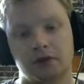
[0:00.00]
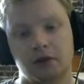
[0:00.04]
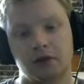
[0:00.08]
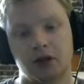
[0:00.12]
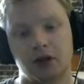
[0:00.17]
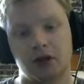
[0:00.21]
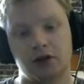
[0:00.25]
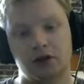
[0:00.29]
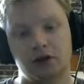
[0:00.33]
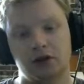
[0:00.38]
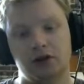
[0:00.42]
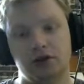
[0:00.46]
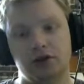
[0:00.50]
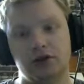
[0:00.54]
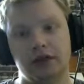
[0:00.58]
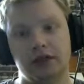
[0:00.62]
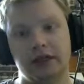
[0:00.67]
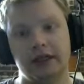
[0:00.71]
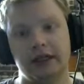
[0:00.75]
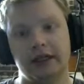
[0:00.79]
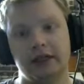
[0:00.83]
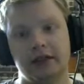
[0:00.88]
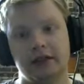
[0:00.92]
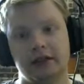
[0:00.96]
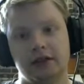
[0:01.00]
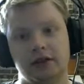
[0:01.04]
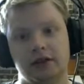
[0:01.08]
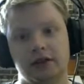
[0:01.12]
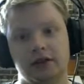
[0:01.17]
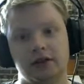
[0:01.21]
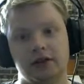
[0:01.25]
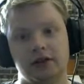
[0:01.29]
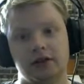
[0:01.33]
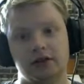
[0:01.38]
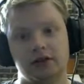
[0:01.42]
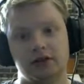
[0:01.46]
Or do you need
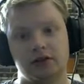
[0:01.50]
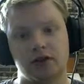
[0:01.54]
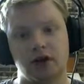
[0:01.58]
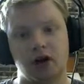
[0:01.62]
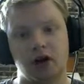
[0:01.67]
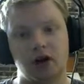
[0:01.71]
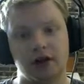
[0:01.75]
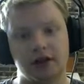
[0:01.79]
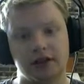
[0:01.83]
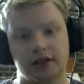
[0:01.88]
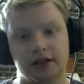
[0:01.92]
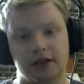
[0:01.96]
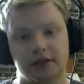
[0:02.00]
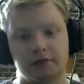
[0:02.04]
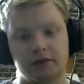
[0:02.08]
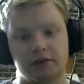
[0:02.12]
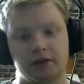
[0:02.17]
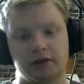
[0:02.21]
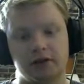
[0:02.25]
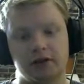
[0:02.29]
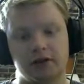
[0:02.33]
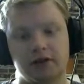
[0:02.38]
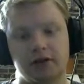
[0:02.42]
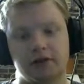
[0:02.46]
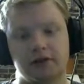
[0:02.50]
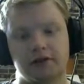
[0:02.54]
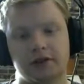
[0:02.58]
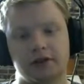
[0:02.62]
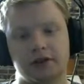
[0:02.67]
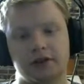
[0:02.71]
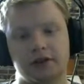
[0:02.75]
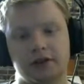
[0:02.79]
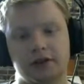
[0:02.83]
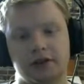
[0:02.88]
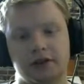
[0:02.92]
high jumper Grievous?